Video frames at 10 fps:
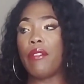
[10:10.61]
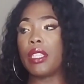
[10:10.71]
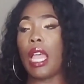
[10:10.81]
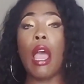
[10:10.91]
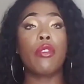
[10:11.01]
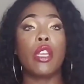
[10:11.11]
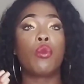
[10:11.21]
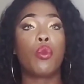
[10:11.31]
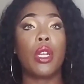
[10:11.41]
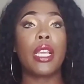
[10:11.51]
is how they
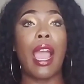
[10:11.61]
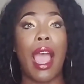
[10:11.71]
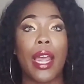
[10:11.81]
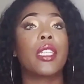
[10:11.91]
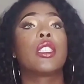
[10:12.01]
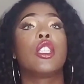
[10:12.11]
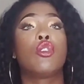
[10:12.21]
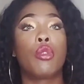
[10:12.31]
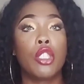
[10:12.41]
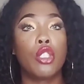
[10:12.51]
really honestly
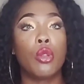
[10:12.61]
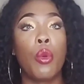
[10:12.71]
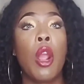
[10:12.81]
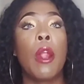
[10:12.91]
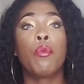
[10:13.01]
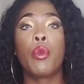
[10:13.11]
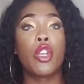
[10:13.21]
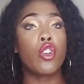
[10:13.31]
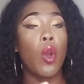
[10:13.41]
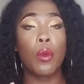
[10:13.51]
treat you when
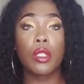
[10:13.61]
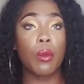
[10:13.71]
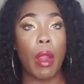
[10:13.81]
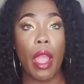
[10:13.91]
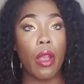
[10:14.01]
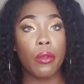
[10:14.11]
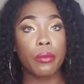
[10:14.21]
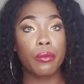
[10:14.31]
no one's around.